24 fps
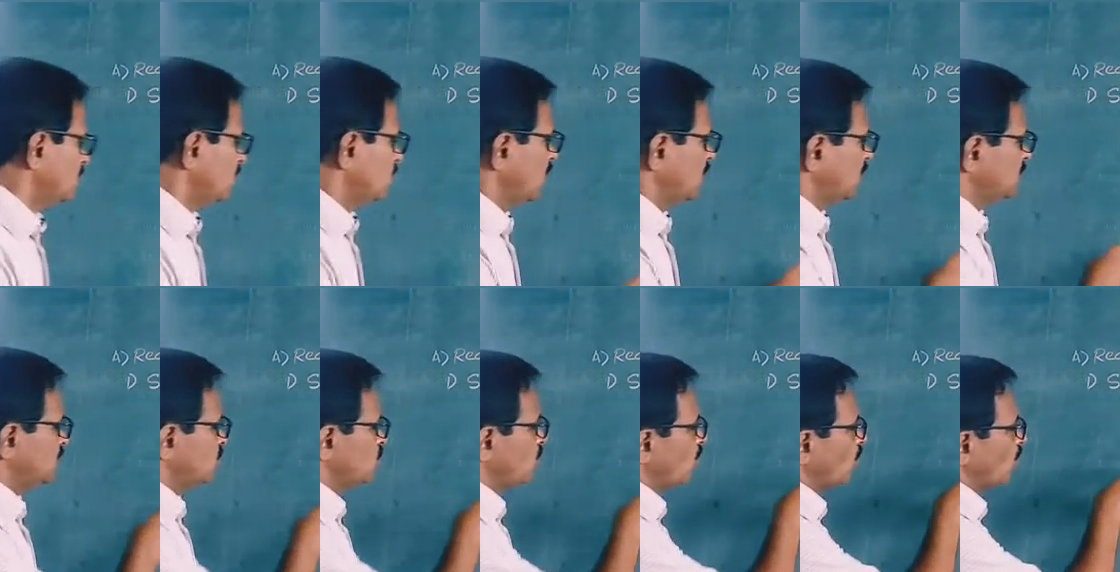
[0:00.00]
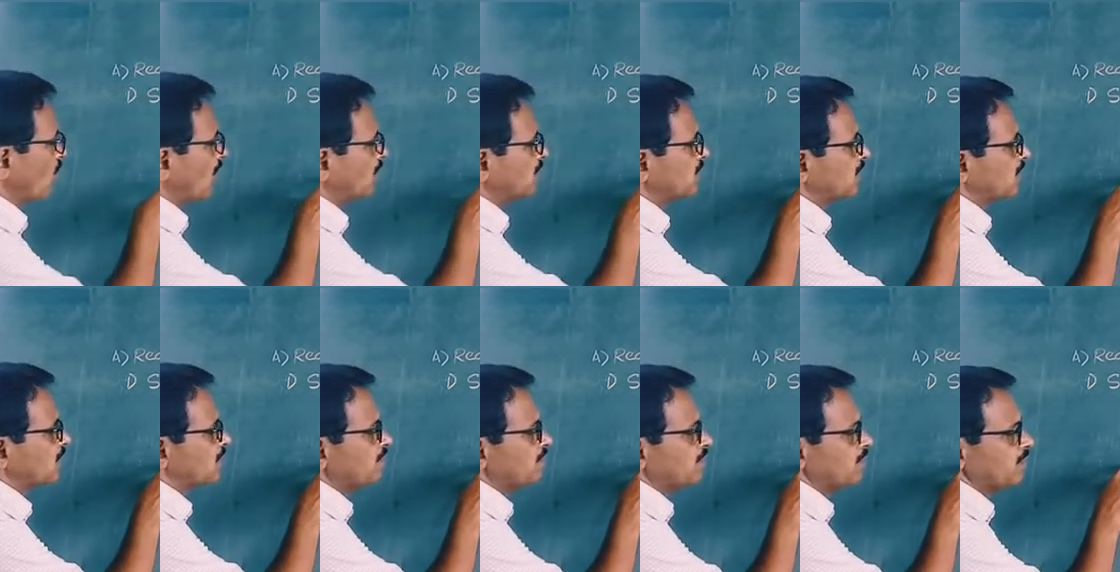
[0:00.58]
Just to try to
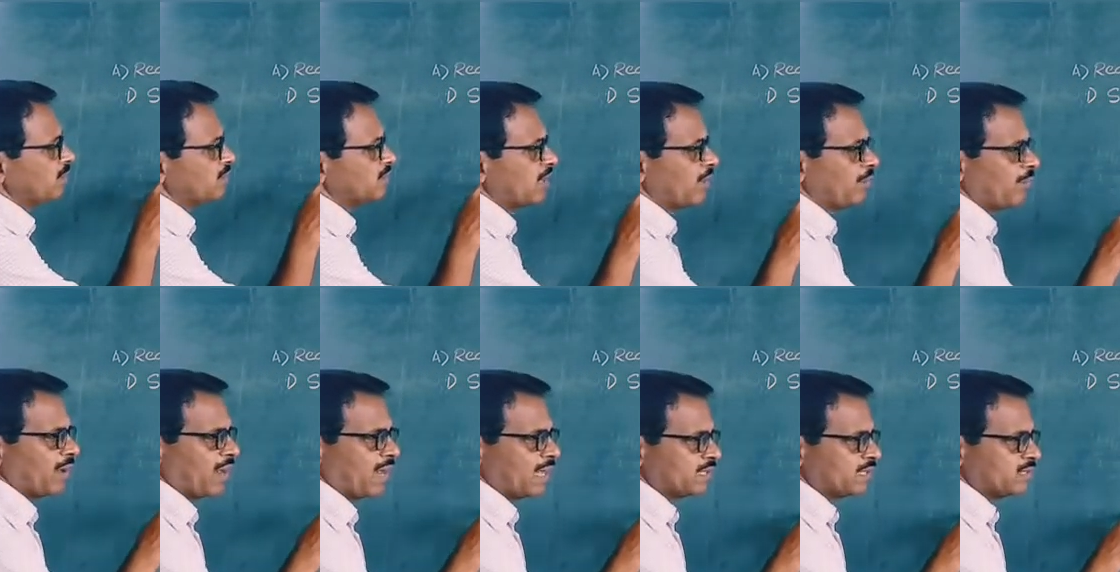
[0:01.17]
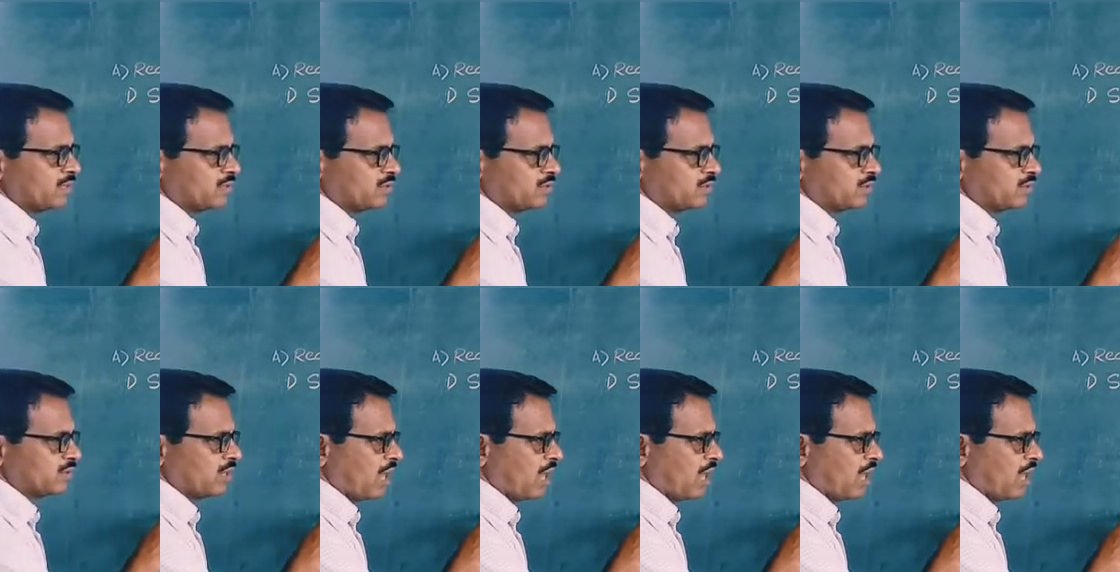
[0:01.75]
give an example like this,